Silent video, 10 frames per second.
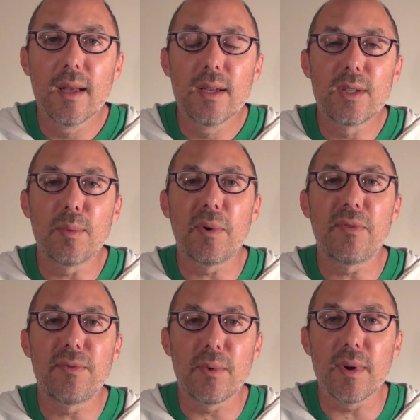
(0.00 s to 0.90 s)
So
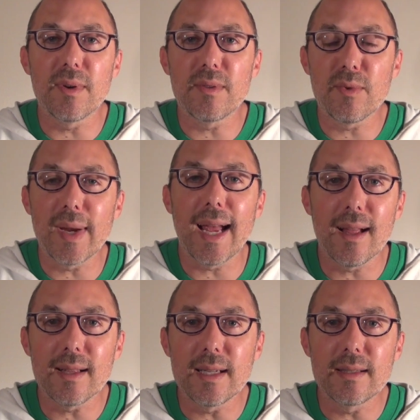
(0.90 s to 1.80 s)
before the
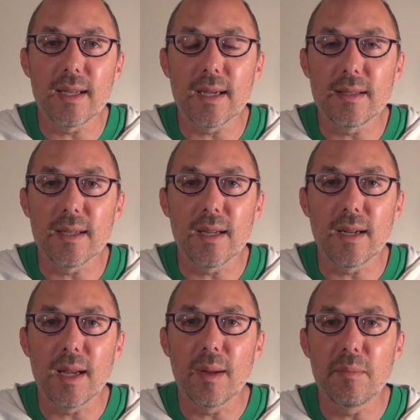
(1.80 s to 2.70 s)
reality sinks
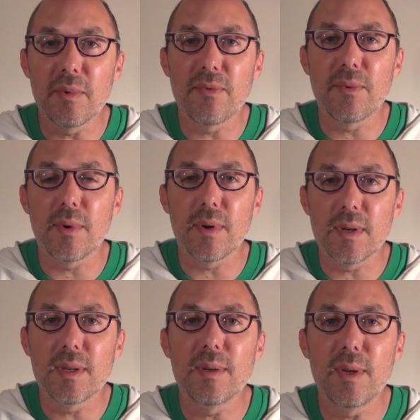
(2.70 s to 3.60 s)
in and
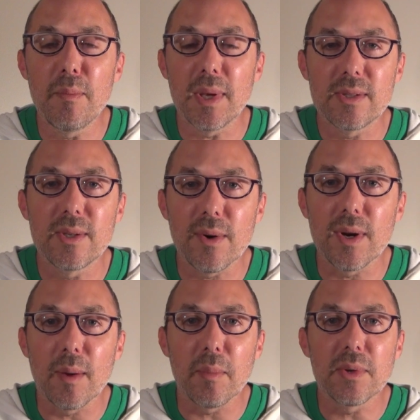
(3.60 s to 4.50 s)
before you miss your
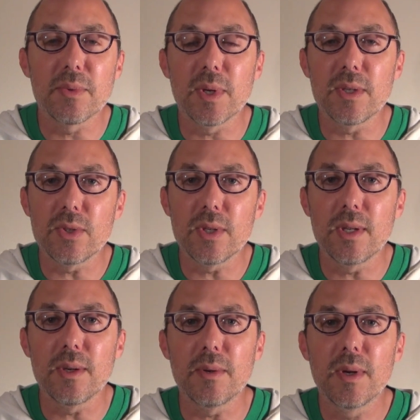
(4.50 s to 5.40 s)
numbers, what you should
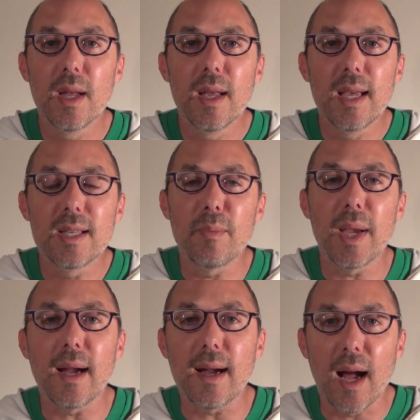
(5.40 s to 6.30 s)
do is
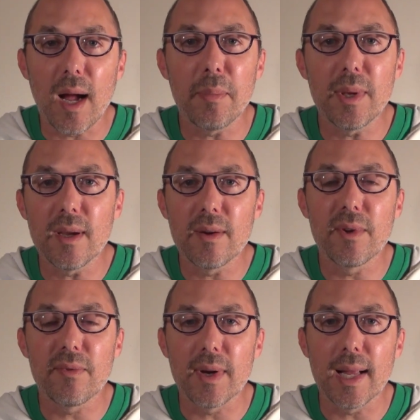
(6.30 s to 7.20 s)
make a copy of
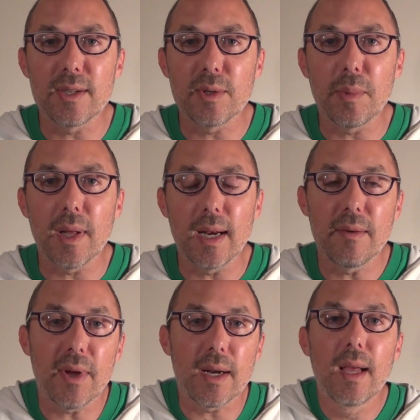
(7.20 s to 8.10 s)
your financial plan. In
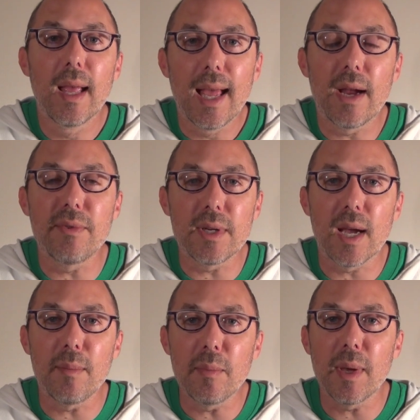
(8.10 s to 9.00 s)
fact, every
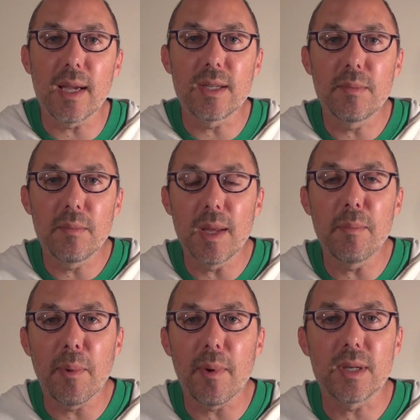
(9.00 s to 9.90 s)
time you make an
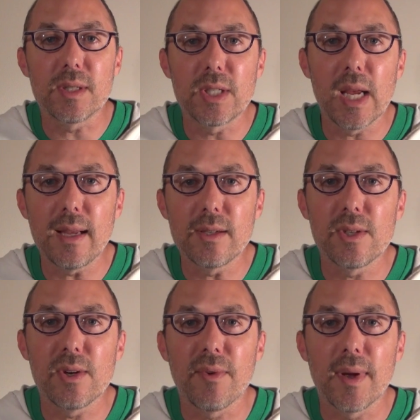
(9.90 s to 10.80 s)
important change in
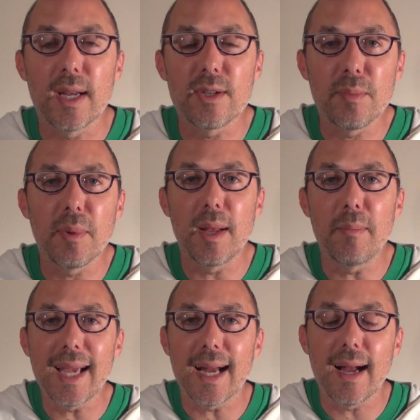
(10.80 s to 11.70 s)
your financial plan,
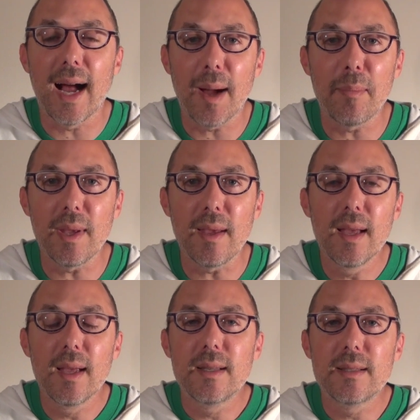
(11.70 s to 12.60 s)
make a copy,
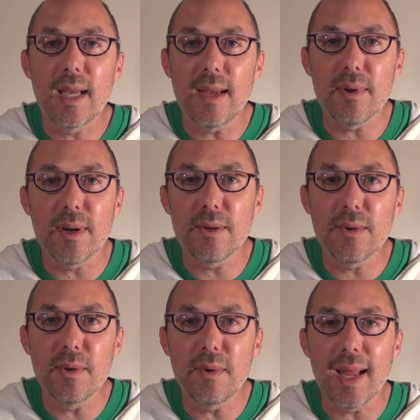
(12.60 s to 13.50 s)
save it under a
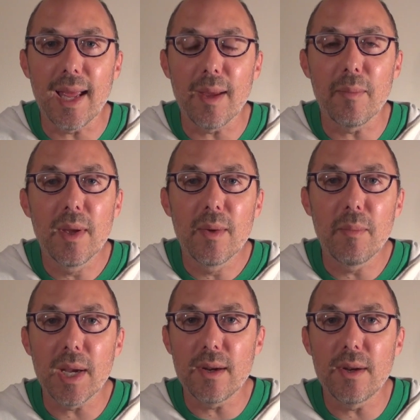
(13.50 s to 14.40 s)
new name,
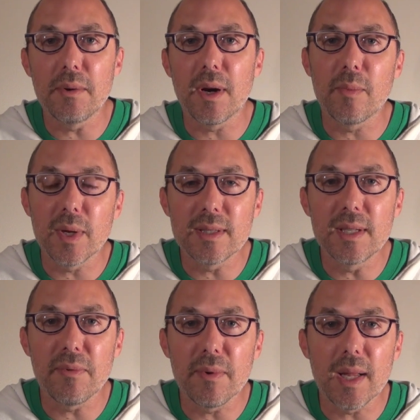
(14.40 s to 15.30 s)
make a note on what's
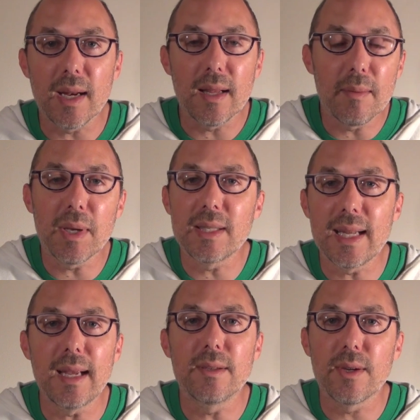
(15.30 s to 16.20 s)
different in it. It makes it
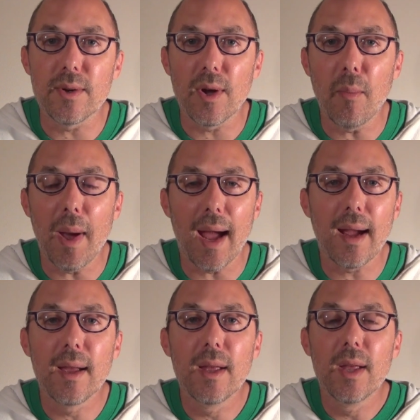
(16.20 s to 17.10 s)
easier to go
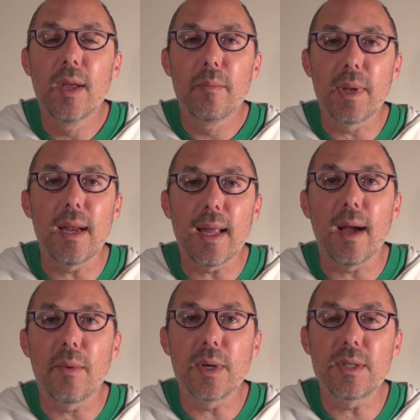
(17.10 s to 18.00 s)
back. But
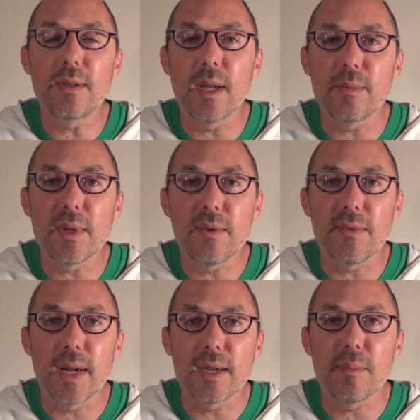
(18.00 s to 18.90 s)
anyhow, once you're done with your
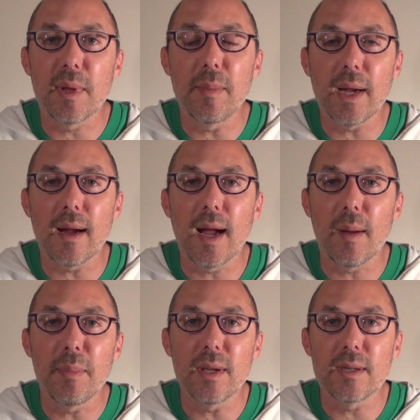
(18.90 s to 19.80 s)
financial plan, make a
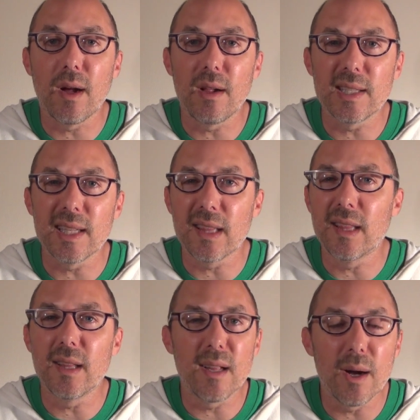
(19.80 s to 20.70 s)
copy and call it
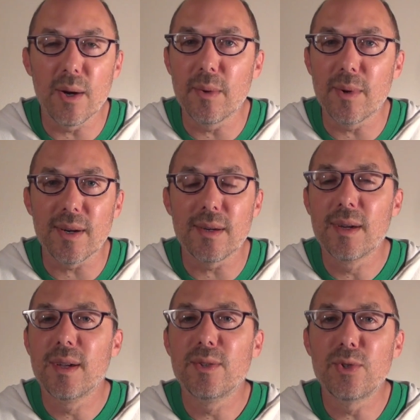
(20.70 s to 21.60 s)
low or
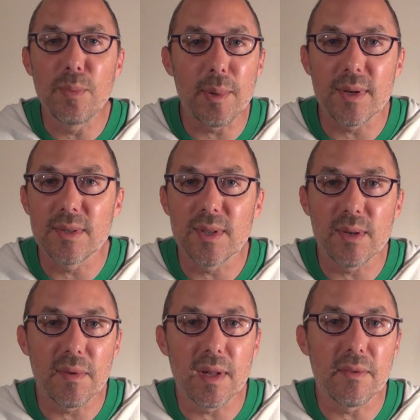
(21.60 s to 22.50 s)
super
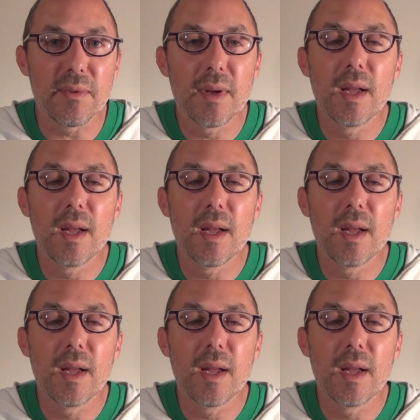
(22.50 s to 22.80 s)
conservative.